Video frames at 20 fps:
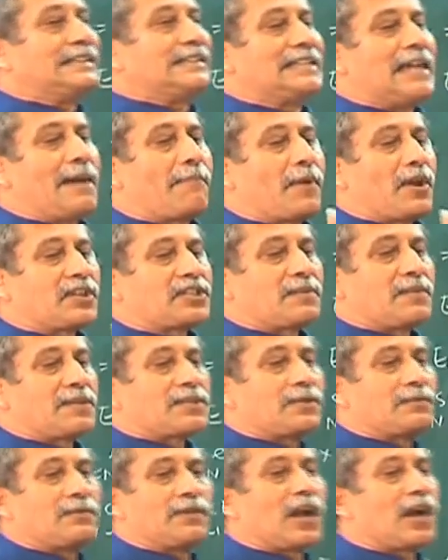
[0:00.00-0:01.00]
the
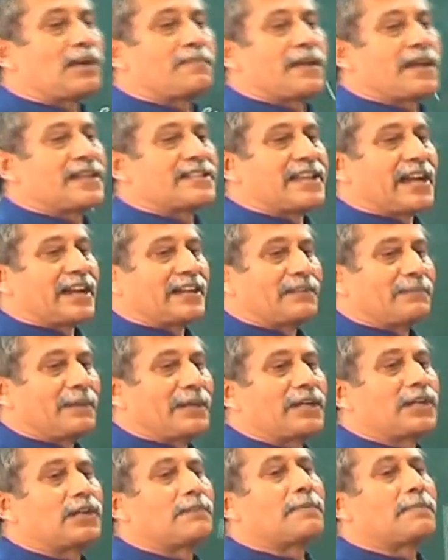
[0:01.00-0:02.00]
approximation will not be exact,
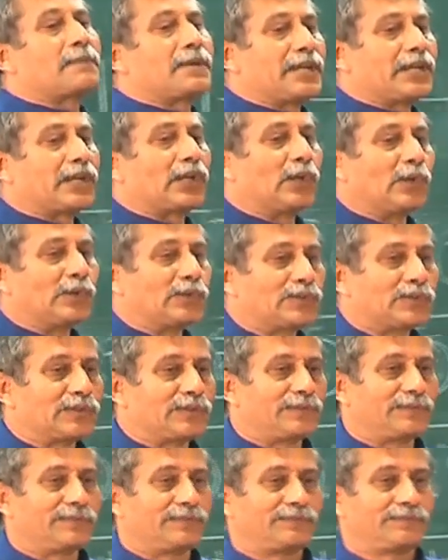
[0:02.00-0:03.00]
but it will be pretty close.
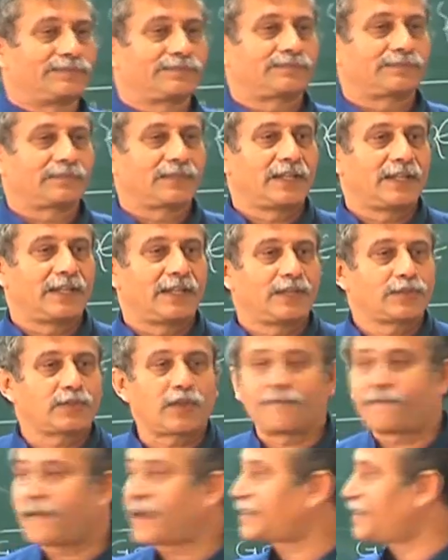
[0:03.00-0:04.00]

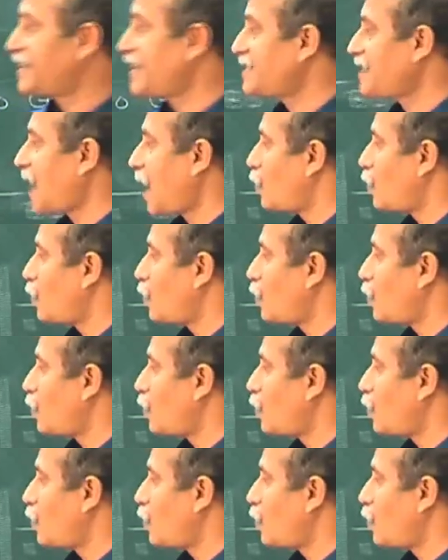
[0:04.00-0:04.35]
So in fact, this